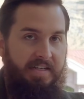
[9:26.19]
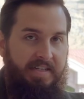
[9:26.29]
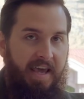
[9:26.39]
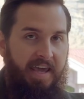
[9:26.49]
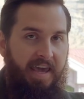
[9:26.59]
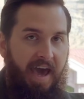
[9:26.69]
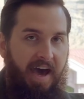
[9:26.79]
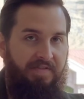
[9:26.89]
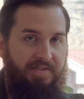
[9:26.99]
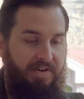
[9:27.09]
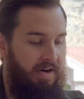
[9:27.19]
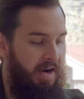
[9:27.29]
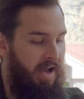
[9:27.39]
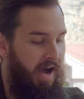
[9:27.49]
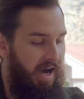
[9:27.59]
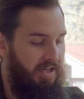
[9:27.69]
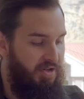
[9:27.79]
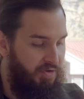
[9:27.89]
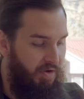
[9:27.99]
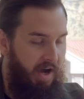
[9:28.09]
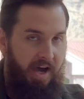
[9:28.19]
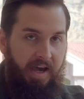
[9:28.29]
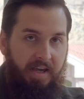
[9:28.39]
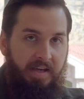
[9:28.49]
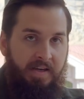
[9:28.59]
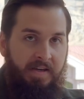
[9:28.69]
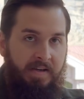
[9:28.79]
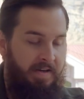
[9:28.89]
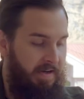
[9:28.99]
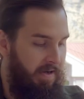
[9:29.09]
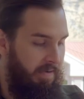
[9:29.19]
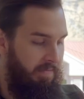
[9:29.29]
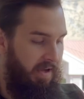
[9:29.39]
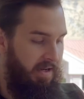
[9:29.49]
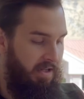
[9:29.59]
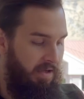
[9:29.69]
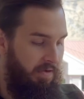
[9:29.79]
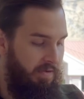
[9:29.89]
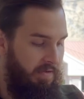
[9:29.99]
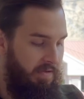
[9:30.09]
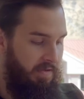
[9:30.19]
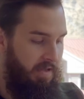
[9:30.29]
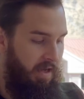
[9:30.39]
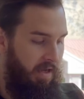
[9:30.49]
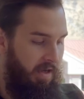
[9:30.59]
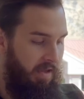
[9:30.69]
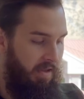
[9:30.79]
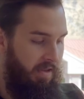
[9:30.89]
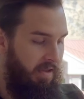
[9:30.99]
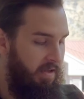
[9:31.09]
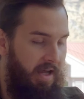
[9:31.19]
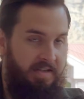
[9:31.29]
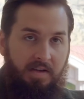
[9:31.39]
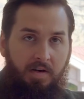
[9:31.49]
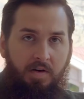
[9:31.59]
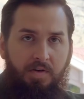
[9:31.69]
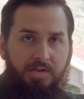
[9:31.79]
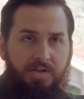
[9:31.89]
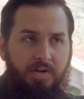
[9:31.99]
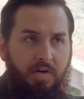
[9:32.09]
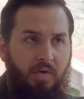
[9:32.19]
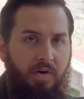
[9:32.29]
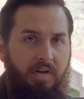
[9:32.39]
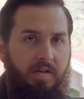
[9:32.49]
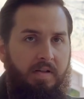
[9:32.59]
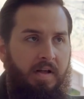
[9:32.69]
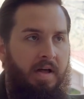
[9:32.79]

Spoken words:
the day after I try and use the Classic Kulture oil,